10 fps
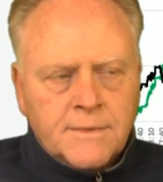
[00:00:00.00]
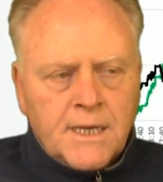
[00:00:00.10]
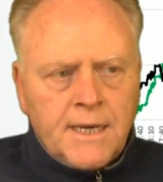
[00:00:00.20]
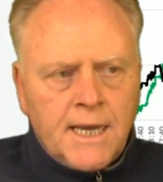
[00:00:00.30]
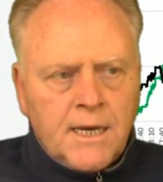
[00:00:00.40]

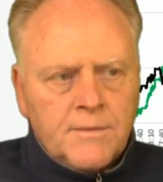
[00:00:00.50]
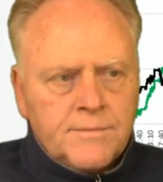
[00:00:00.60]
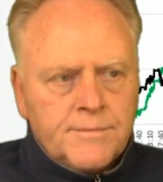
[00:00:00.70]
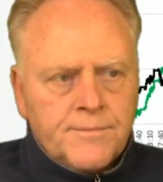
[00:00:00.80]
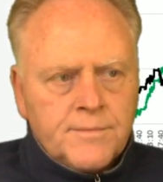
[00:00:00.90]
Now,
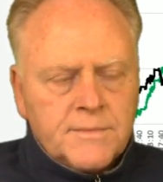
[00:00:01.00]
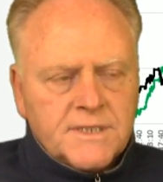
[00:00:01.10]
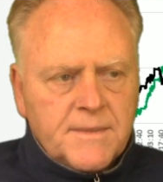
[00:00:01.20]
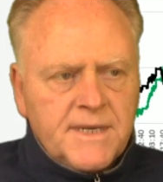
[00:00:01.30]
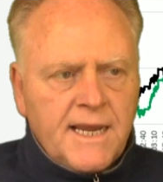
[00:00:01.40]

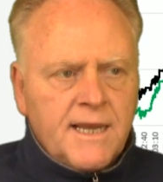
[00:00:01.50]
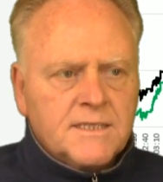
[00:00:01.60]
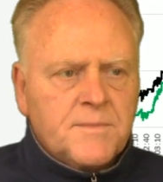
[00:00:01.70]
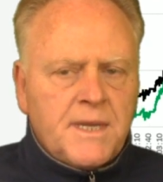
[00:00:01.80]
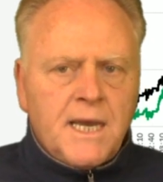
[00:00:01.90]
someone
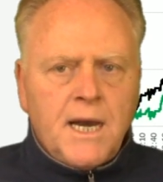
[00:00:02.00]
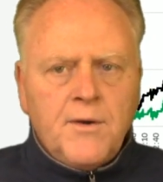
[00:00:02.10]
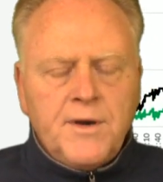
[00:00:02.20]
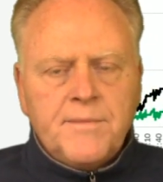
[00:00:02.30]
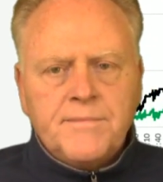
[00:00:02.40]
asked me,
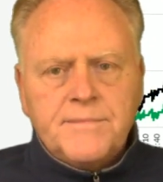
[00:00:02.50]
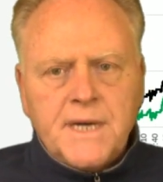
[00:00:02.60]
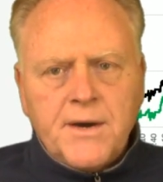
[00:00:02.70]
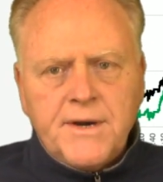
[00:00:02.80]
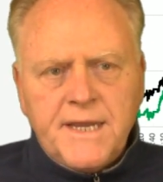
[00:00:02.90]
how do
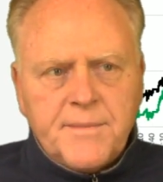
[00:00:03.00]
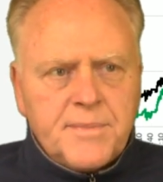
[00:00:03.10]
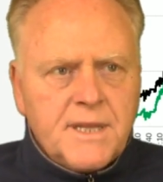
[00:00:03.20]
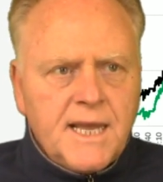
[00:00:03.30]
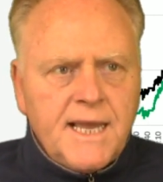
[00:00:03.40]
you
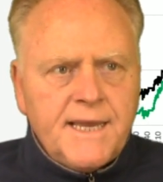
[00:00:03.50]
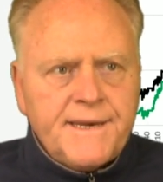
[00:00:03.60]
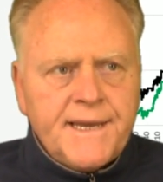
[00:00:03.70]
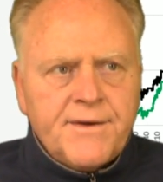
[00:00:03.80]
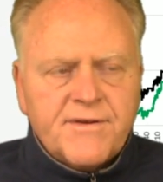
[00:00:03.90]
apply it
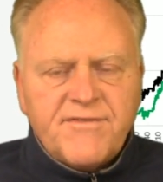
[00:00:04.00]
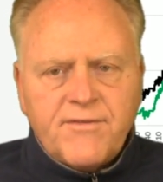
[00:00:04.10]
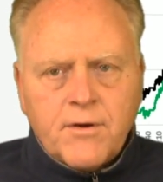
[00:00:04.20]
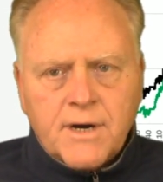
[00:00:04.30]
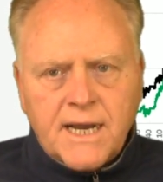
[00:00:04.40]
now to
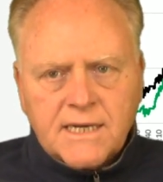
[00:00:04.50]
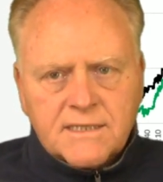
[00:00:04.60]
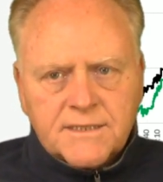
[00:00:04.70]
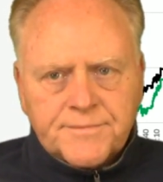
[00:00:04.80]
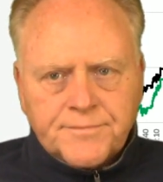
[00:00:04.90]
Forex?